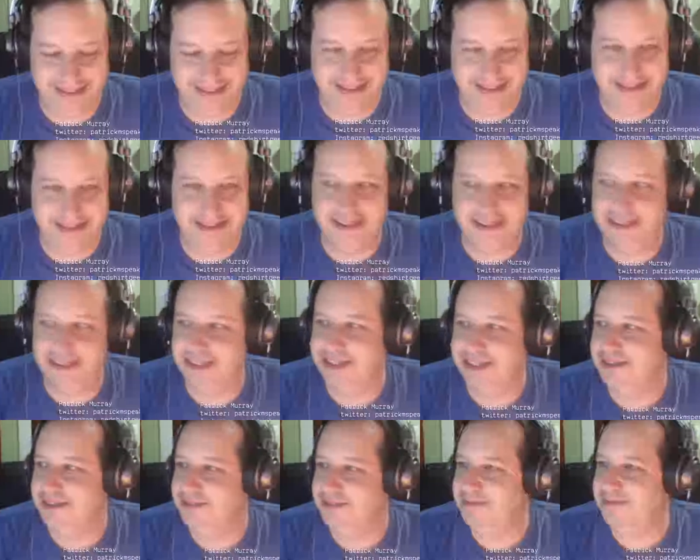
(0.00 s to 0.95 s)

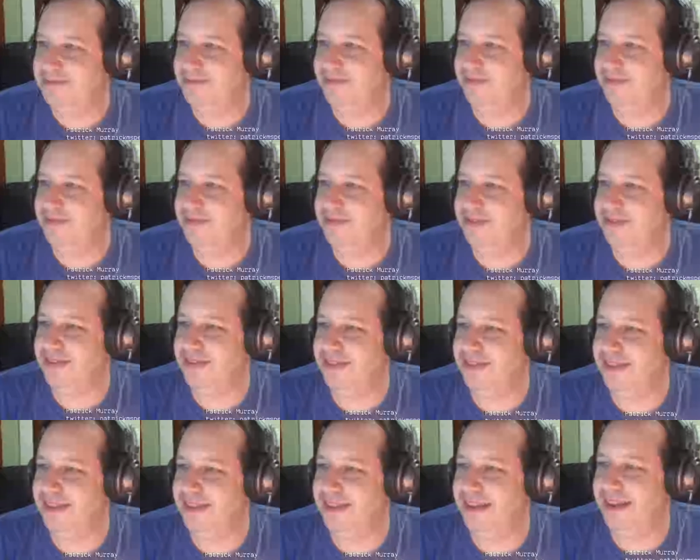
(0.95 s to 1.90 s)

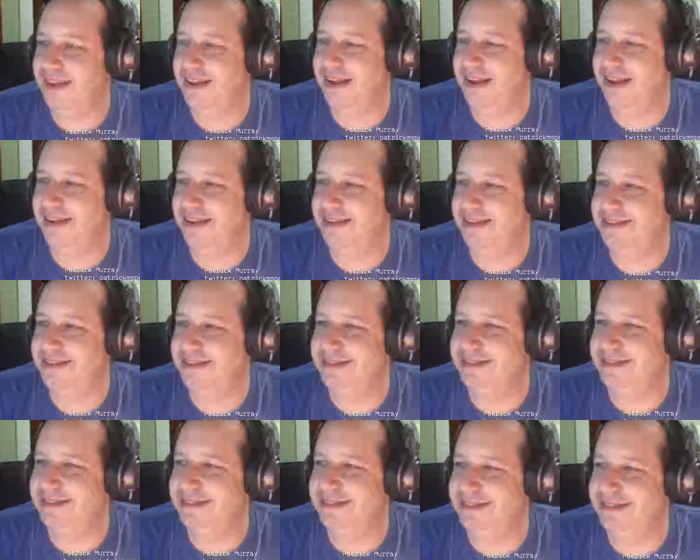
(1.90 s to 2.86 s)

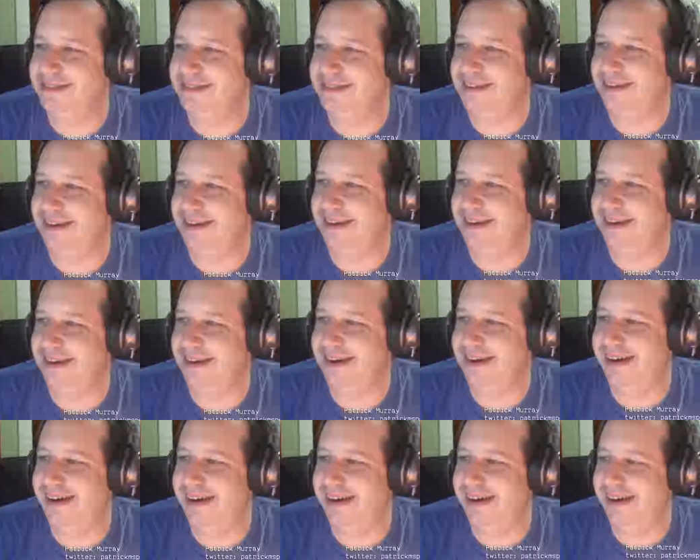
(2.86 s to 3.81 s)

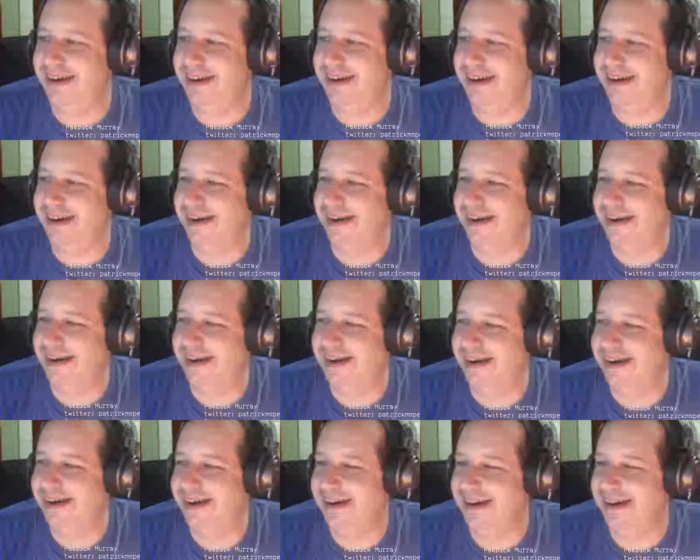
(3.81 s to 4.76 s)

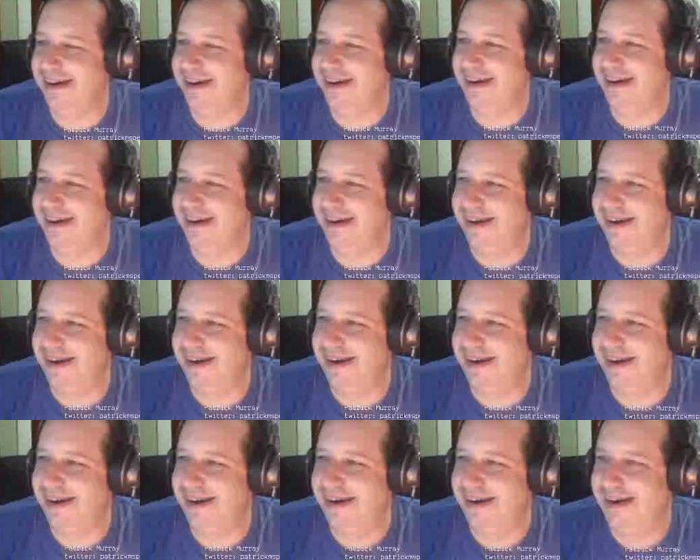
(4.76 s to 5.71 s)

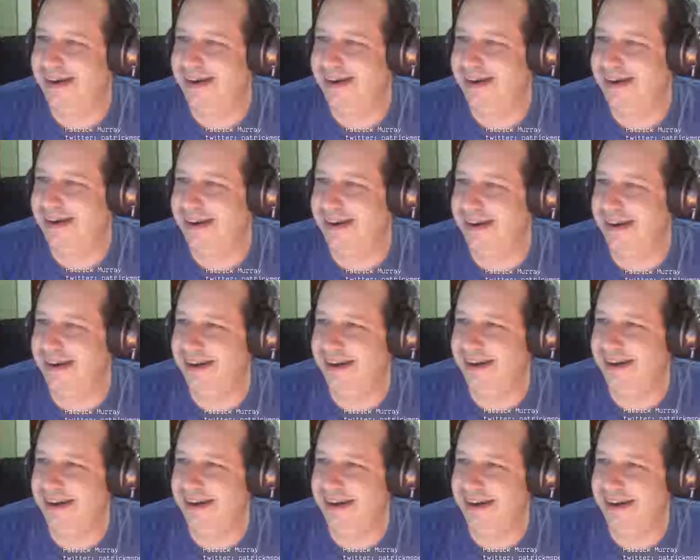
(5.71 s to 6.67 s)

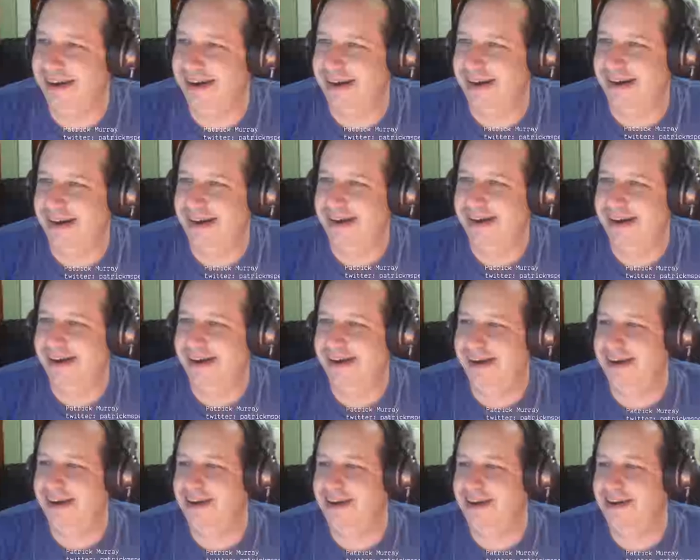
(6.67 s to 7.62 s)

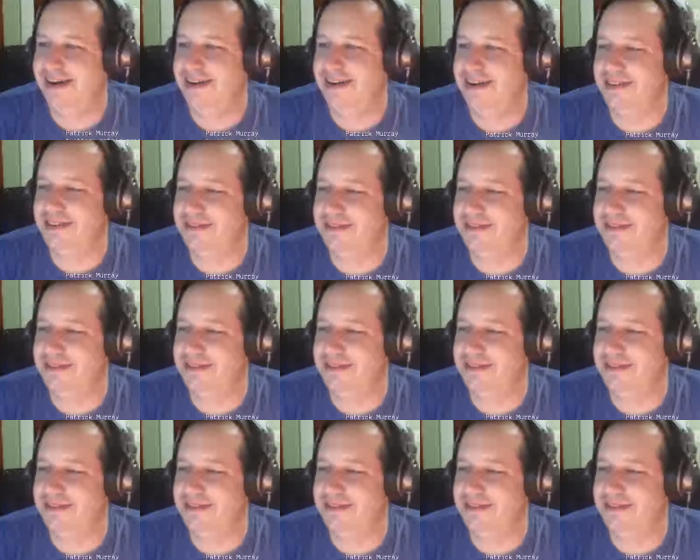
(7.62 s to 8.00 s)
(silent)